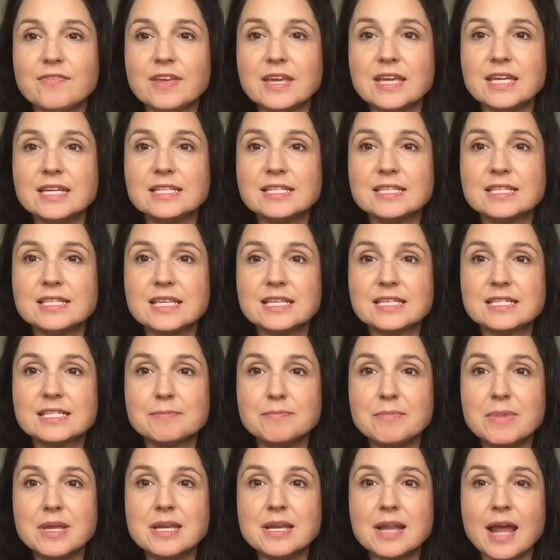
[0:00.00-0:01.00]
is this
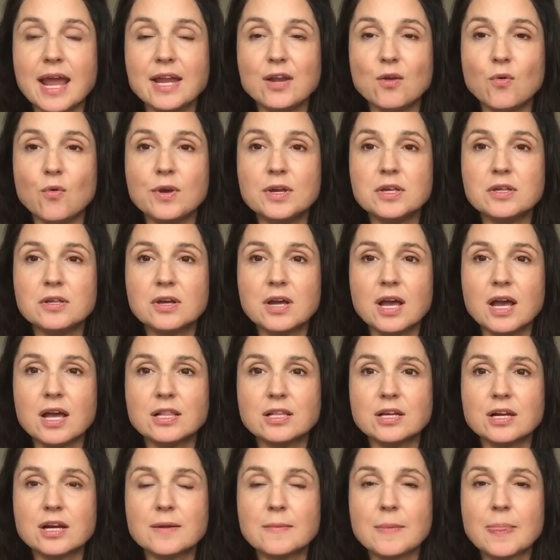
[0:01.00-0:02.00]
Midnight Oil
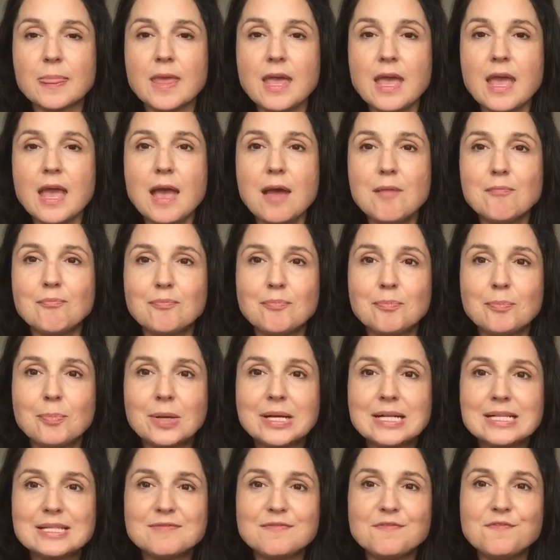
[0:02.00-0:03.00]
color, but
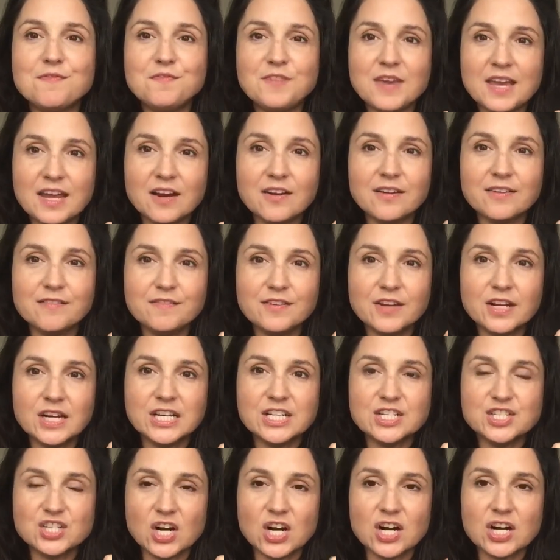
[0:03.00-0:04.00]
it's very, very
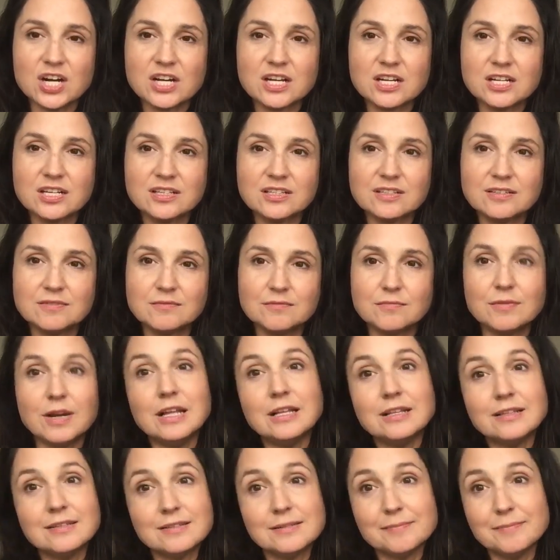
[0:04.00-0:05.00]
dark.
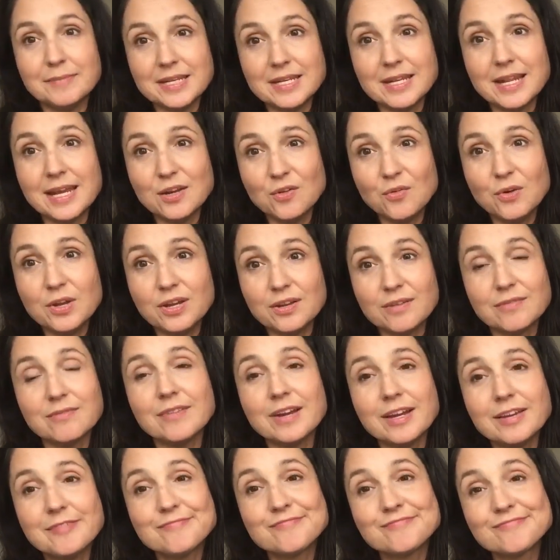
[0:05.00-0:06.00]
Well, Midnight Oil,
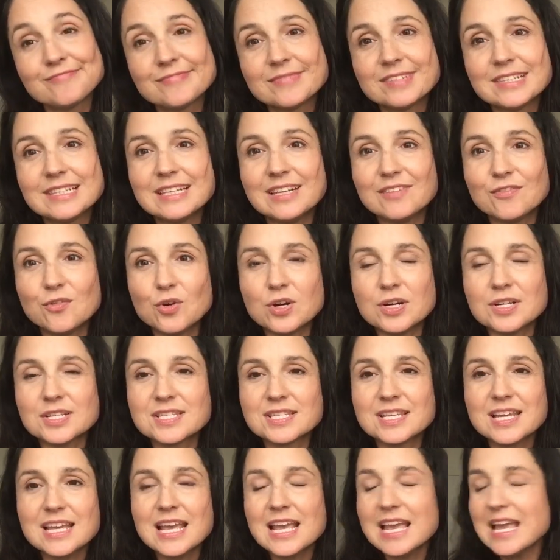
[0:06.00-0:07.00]
right? Of course.
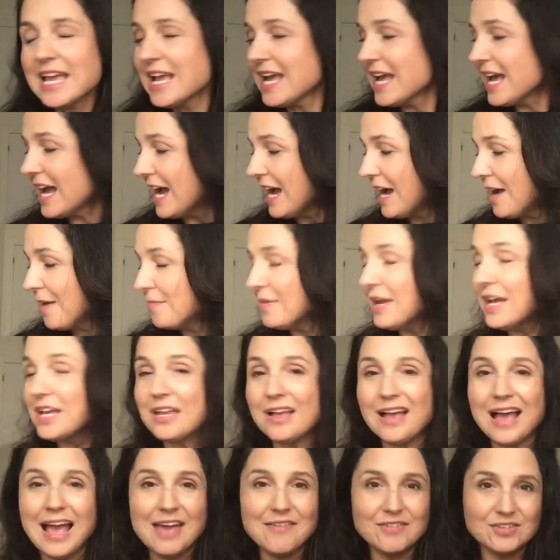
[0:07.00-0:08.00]
I
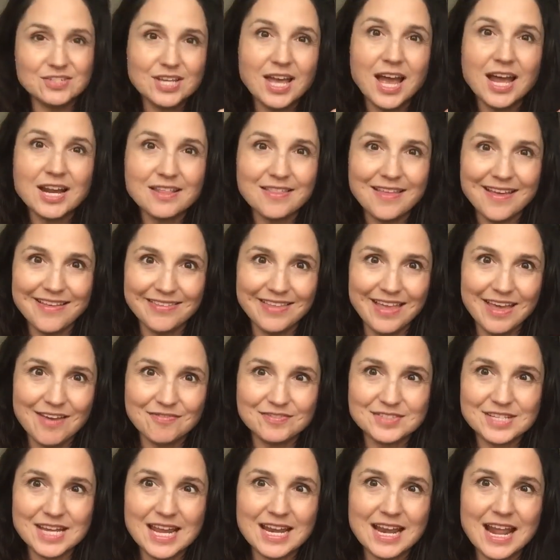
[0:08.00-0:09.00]
have a ton of that
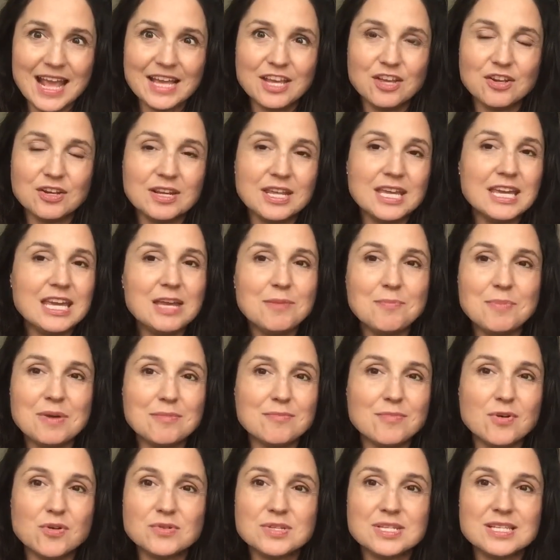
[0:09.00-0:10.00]
left, and I could keep it
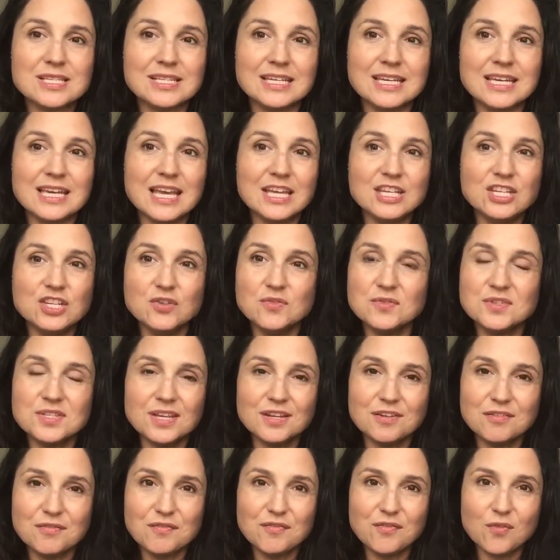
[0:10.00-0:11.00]
mostly and use
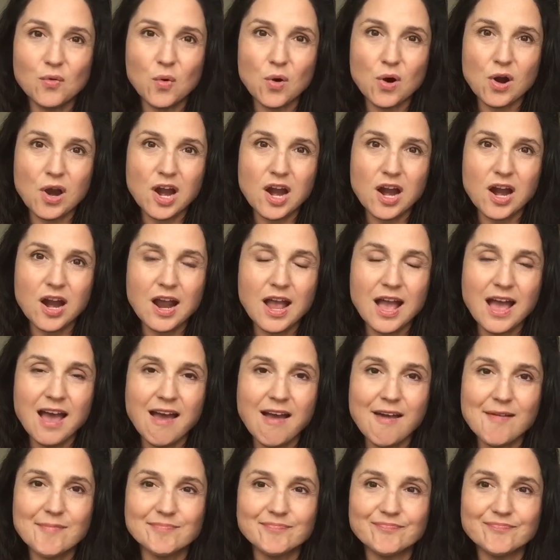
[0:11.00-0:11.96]
it for a